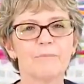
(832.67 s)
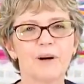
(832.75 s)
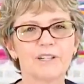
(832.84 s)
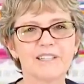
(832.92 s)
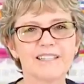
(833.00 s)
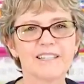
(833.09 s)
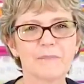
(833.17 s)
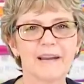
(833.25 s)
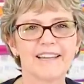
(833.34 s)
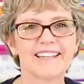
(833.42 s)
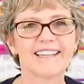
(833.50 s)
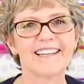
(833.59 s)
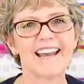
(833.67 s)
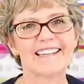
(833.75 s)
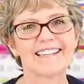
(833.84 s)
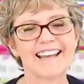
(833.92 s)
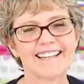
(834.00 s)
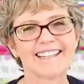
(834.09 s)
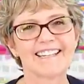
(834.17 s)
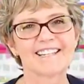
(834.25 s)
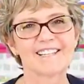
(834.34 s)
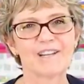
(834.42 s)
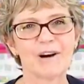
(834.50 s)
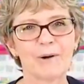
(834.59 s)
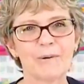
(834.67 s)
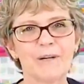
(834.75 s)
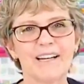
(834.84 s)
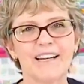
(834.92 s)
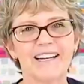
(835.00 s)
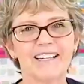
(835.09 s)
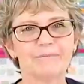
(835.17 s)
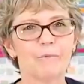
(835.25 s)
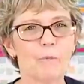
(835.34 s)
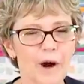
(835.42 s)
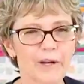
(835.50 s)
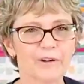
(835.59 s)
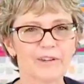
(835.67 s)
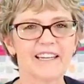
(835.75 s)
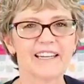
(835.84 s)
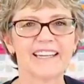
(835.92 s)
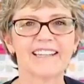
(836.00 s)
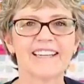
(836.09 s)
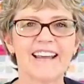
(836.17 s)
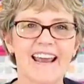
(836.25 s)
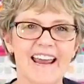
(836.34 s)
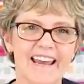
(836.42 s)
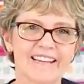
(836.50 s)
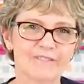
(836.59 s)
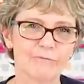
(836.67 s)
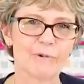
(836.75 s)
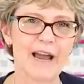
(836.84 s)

participating and letting us know um, what you're thinking and,